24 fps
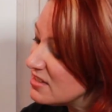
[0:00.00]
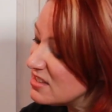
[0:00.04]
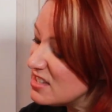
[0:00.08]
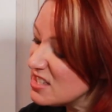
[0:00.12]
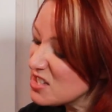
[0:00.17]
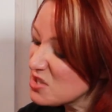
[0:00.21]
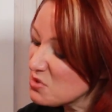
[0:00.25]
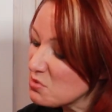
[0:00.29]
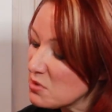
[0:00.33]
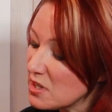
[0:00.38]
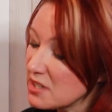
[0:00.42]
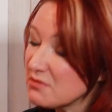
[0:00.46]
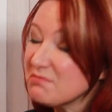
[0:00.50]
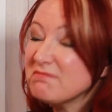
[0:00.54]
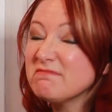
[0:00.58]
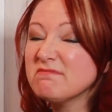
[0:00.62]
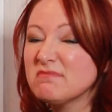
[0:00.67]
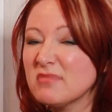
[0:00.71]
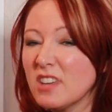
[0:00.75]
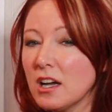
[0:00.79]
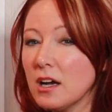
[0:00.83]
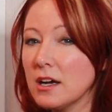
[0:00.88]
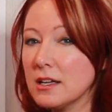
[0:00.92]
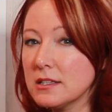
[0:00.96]
This one
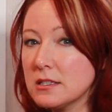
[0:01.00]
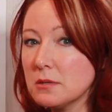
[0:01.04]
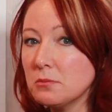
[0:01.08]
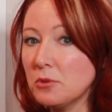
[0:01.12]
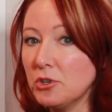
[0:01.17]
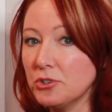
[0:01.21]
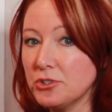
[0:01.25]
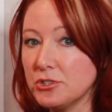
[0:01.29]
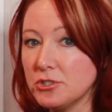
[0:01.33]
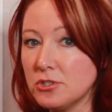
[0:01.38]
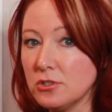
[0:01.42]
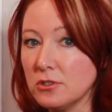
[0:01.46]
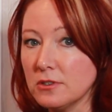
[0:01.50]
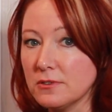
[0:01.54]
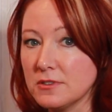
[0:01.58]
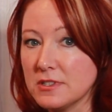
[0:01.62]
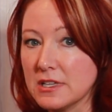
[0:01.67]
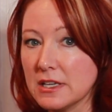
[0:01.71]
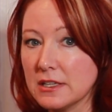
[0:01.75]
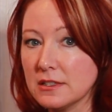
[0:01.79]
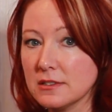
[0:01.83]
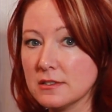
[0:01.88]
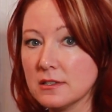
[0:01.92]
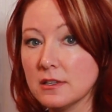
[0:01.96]
hides a multitude of
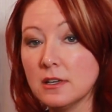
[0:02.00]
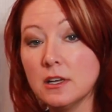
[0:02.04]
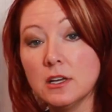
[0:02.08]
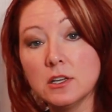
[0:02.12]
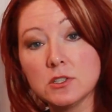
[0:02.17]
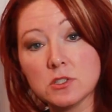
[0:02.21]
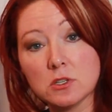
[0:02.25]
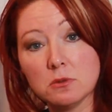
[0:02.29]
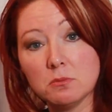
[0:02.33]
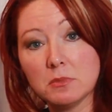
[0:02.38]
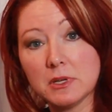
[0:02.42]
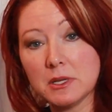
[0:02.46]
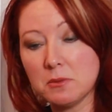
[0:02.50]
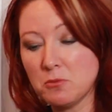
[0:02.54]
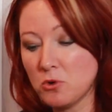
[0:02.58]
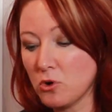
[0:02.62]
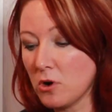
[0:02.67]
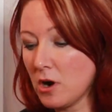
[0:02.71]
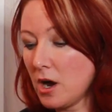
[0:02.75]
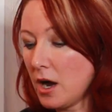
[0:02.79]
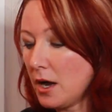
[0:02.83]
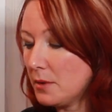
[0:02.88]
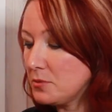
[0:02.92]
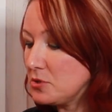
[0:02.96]
scents, so many
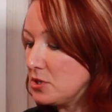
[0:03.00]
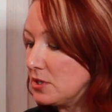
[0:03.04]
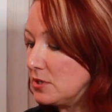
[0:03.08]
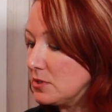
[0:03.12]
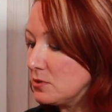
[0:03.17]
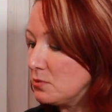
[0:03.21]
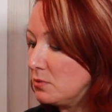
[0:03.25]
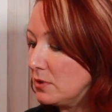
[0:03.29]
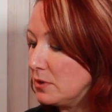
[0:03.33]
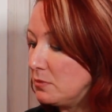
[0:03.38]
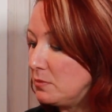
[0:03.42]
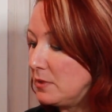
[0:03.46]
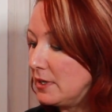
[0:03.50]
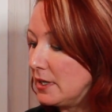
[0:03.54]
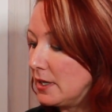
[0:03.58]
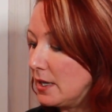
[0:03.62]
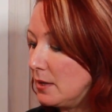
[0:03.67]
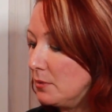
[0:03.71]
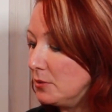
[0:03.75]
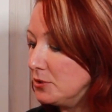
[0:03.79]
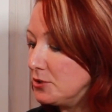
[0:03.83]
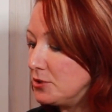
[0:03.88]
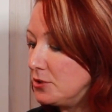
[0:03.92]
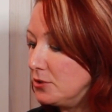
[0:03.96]
more options with
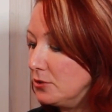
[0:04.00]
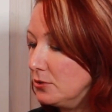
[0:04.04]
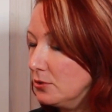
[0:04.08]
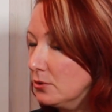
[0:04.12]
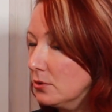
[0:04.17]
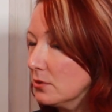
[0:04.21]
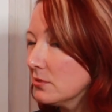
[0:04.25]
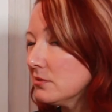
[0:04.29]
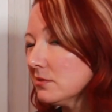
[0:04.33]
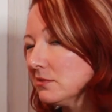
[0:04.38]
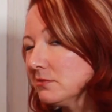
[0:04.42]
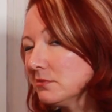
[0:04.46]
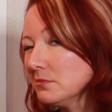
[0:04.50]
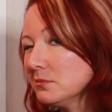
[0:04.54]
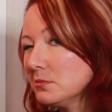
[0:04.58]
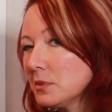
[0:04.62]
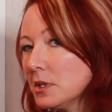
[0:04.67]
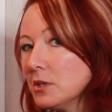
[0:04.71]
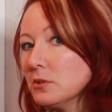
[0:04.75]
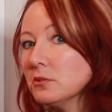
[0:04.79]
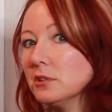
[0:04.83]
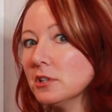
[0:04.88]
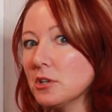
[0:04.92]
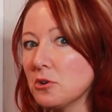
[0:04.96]
being able to
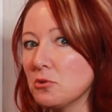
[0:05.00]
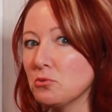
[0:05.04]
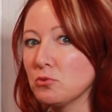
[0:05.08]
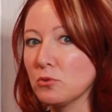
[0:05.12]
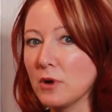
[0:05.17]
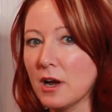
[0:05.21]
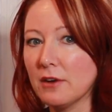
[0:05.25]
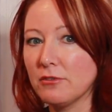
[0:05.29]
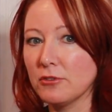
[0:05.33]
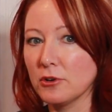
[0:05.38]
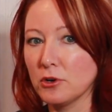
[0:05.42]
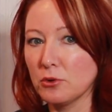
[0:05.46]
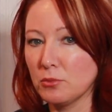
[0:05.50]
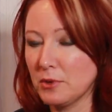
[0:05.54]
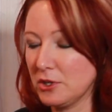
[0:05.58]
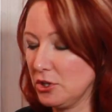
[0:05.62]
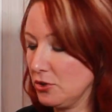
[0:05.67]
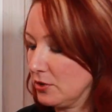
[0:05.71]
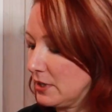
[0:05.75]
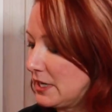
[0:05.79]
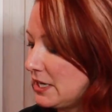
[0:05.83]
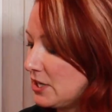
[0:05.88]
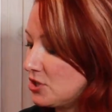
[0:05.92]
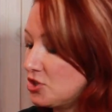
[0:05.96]
be a little rougher
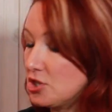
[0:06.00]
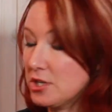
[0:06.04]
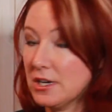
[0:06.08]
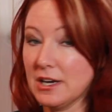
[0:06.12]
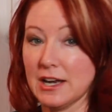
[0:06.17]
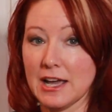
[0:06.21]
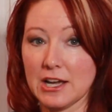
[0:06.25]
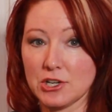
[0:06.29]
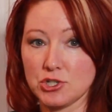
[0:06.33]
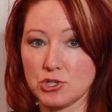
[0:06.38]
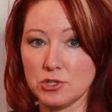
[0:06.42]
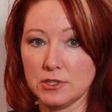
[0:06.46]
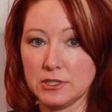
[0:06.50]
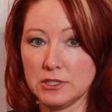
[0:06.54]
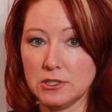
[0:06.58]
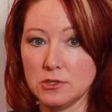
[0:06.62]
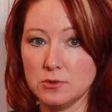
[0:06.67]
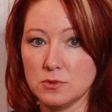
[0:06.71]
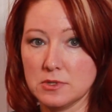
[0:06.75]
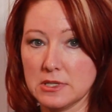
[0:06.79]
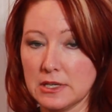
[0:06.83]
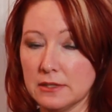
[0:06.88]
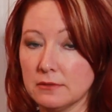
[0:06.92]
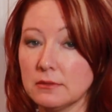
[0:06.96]
with your kitchen and actually
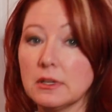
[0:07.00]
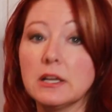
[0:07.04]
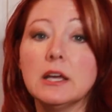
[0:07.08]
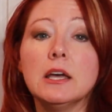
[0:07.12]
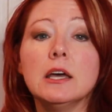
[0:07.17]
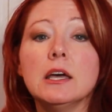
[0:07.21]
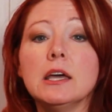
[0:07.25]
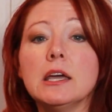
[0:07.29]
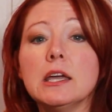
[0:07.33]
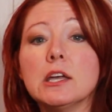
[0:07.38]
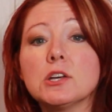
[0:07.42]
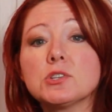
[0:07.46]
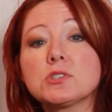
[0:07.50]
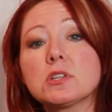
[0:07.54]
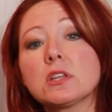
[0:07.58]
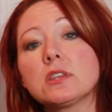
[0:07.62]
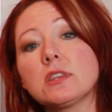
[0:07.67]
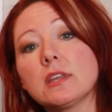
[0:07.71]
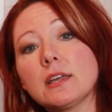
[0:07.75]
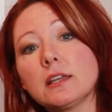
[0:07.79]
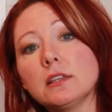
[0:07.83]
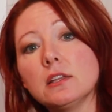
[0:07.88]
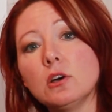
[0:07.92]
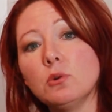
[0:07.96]
use it. Here's
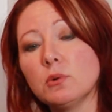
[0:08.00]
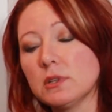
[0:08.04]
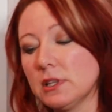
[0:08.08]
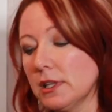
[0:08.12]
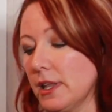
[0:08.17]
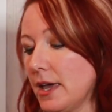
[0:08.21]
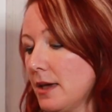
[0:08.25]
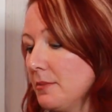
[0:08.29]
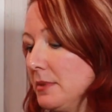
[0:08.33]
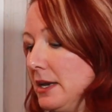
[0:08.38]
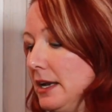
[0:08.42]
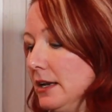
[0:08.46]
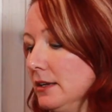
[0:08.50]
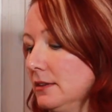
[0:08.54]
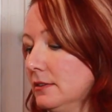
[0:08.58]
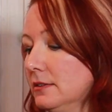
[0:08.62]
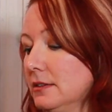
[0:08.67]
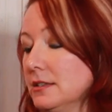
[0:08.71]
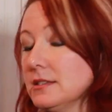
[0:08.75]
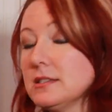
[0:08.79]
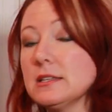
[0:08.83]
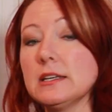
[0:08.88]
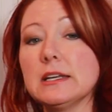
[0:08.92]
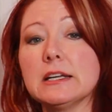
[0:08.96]
the thing though with laminate.
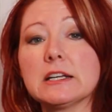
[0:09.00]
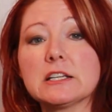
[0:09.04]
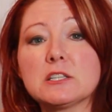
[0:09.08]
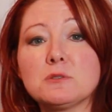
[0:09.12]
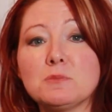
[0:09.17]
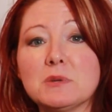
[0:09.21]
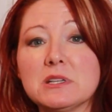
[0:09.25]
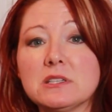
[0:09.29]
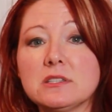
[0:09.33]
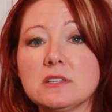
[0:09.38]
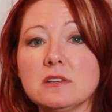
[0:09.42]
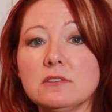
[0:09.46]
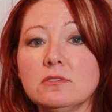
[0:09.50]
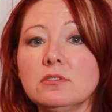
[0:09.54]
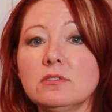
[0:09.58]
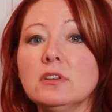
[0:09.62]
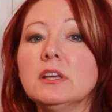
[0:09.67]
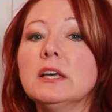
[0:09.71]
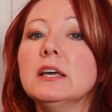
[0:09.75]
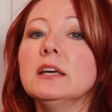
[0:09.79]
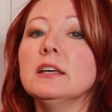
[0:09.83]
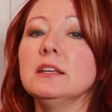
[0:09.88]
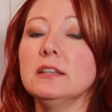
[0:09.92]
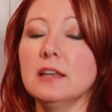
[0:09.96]
Is it inexpensive?
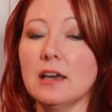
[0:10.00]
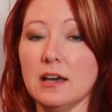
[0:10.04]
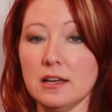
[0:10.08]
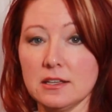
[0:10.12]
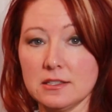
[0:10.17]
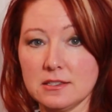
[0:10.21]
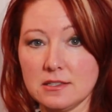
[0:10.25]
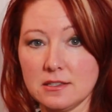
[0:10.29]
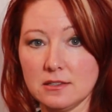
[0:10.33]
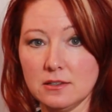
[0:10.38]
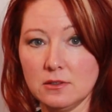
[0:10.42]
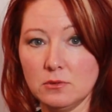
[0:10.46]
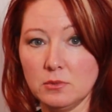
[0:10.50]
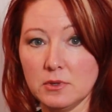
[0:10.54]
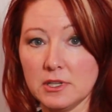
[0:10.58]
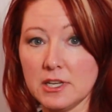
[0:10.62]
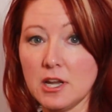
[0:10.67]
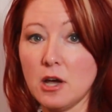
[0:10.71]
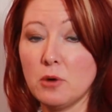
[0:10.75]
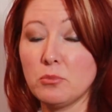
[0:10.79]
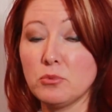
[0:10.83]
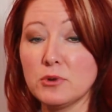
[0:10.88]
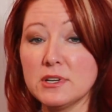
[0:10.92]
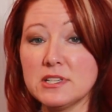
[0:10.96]
Yes. Will
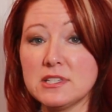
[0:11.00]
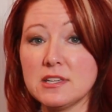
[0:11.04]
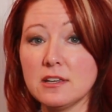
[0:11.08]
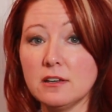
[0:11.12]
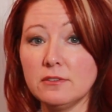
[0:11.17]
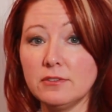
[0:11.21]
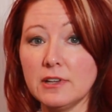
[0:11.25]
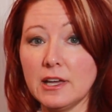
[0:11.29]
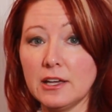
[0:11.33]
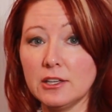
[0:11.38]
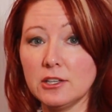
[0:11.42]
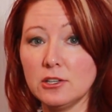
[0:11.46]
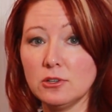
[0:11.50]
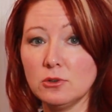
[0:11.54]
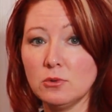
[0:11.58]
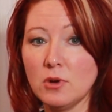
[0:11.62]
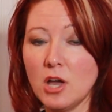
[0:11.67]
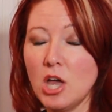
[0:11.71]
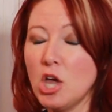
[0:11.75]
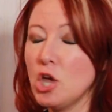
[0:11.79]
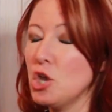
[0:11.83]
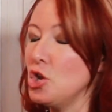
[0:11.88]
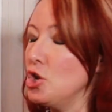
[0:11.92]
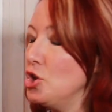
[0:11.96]
it help resale value?
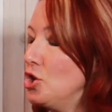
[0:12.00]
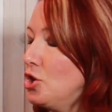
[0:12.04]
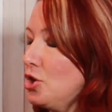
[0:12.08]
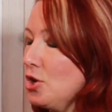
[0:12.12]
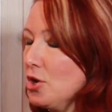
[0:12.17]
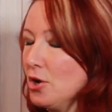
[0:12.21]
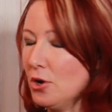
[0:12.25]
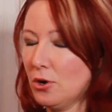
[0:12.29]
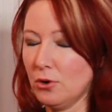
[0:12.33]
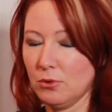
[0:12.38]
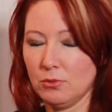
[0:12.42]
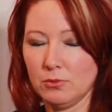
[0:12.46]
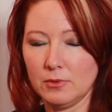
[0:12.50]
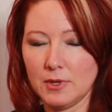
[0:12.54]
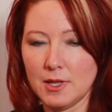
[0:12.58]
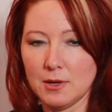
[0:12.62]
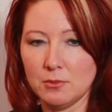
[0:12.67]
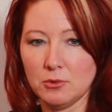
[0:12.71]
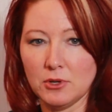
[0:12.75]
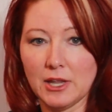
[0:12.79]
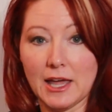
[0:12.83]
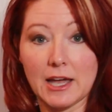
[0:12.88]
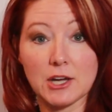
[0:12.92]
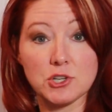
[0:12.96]
No.
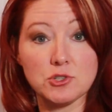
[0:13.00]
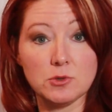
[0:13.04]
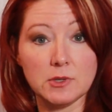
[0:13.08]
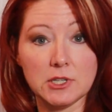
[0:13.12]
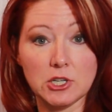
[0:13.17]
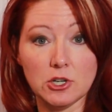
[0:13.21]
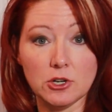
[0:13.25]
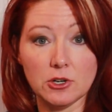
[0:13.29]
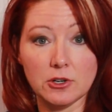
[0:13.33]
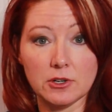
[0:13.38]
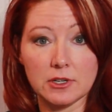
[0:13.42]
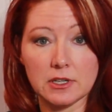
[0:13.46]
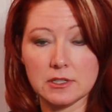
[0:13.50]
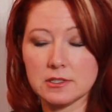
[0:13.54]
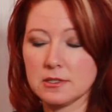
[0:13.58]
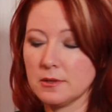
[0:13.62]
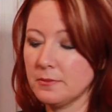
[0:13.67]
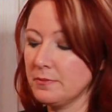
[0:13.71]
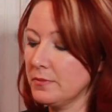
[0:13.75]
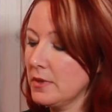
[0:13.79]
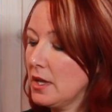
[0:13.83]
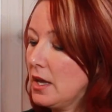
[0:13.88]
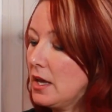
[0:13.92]
It will actually hurt it.